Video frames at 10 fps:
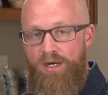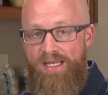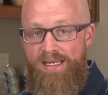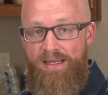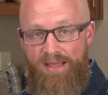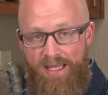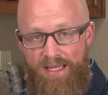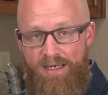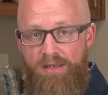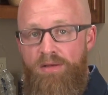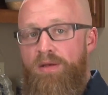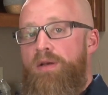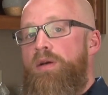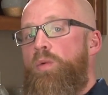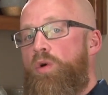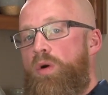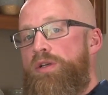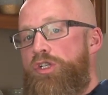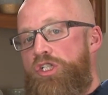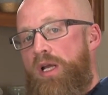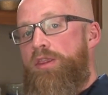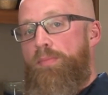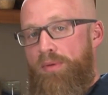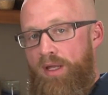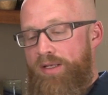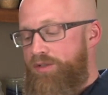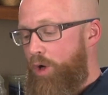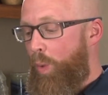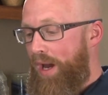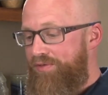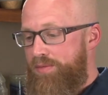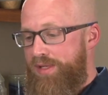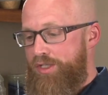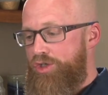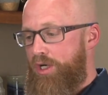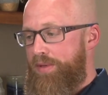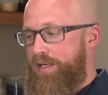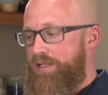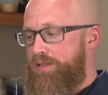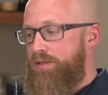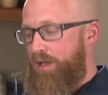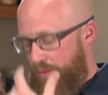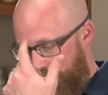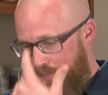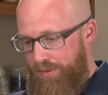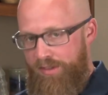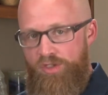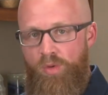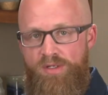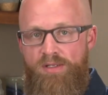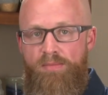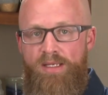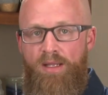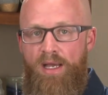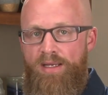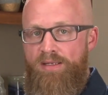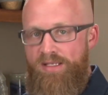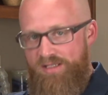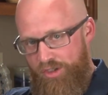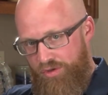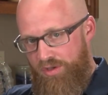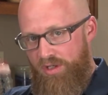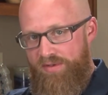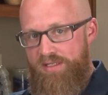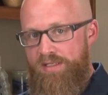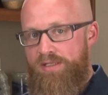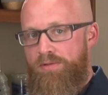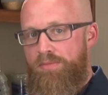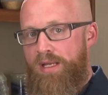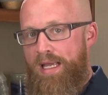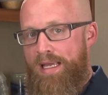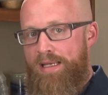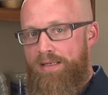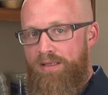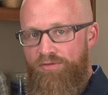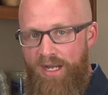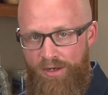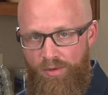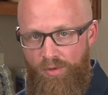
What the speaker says: our heat then, we're going to shunt the blood away from the extremities and we're going to put it towards the midline, the central nervous system, and the vital